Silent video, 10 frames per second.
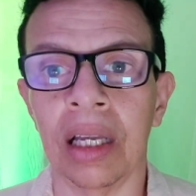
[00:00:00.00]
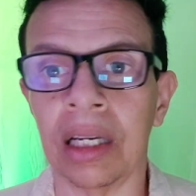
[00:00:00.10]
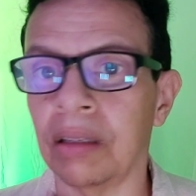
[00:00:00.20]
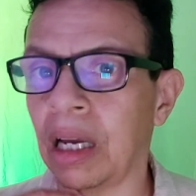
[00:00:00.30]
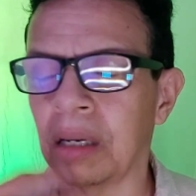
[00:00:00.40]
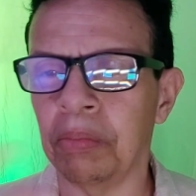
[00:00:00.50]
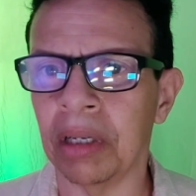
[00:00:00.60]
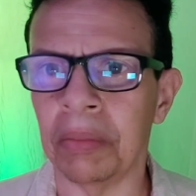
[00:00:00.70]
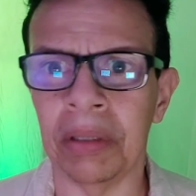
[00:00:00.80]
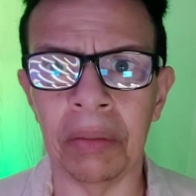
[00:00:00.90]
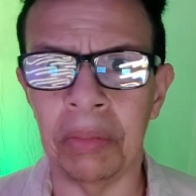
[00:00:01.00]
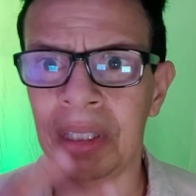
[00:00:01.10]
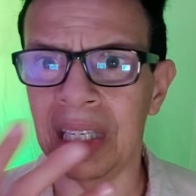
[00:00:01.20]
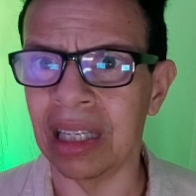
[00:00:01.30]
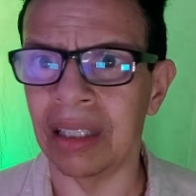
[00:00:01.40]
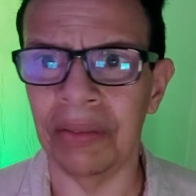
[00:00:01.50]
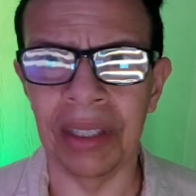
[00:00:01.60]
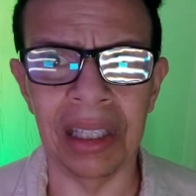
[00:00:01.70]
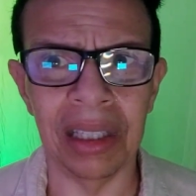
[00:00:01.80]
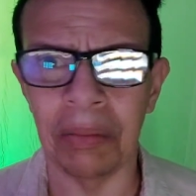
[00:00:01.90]
I can pick up on the
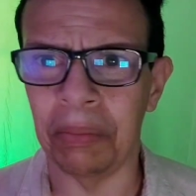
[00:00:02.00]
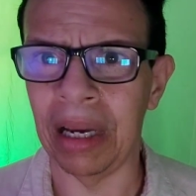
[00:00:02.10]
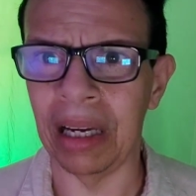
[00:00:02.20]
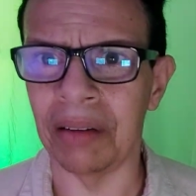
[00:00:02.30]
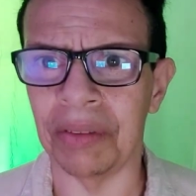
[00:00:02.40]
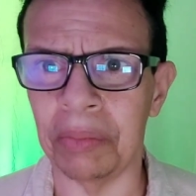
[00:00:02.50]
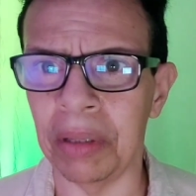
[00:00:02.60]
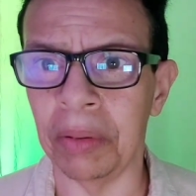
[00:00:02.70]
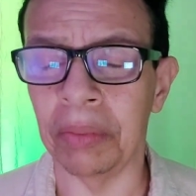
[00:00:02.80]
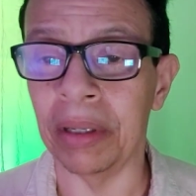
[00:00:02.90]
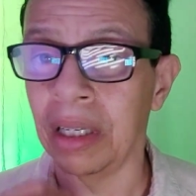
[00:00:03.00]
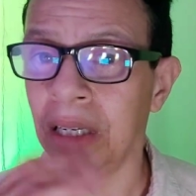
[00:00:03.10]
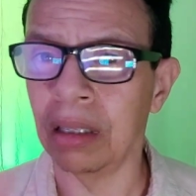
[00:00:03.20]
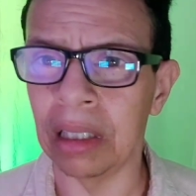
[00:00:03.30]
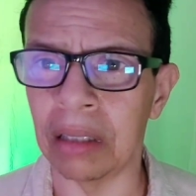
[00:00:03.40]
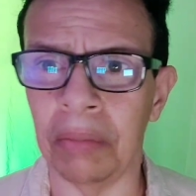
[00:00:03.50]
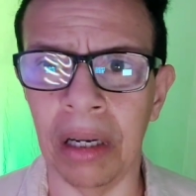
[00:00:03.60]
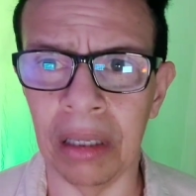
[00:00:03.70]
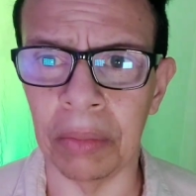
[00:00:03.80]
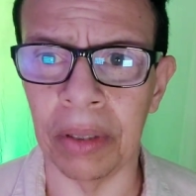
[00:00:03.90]
negativity and the bad of the people, but I don't like the
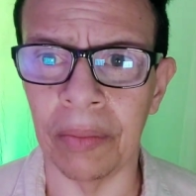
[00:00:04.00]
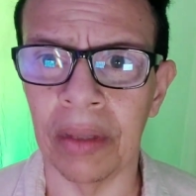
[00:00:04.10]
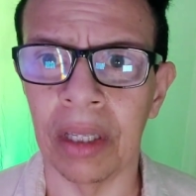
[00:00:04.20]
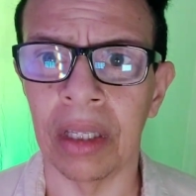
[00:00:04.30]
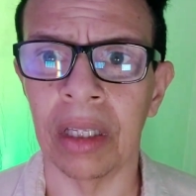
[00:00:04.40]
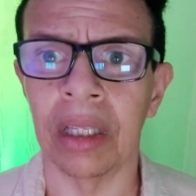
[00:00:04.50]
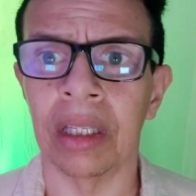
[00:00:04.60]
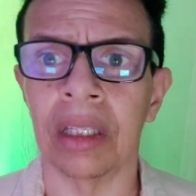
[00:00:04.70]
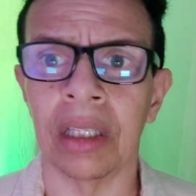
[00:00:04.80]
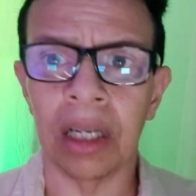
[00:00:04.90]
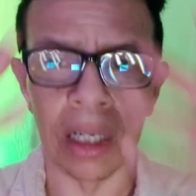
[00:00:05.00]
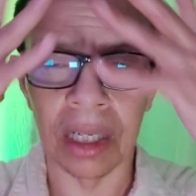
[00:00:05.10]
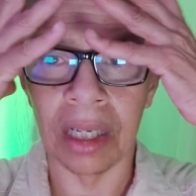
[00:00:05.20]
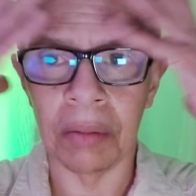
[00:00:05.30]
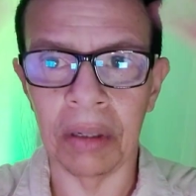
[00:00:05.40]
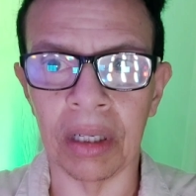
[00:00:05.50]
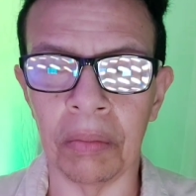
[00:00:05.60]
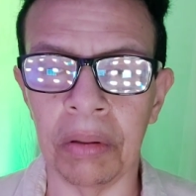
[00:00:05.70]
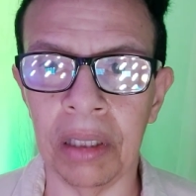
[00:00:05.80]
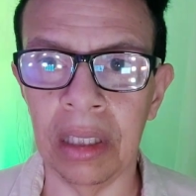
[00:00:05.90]
burn. I'm in
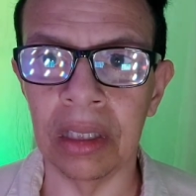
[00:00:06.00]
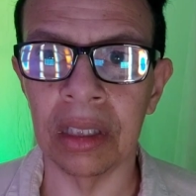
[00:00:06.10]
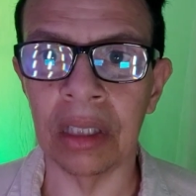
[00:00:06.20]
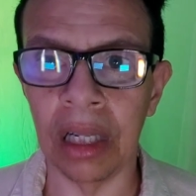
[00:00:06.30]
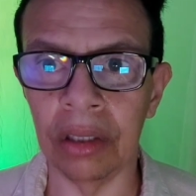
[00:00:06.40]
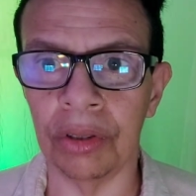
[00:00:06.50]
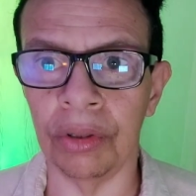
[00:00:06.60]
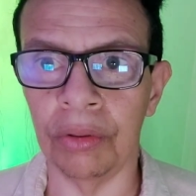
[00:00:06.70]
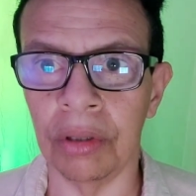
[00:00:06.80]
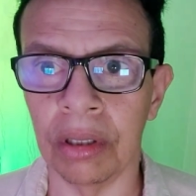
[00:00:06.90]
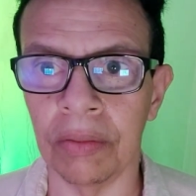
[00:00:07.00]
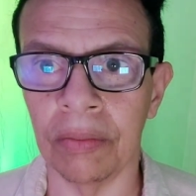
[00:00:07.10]
complete solitude.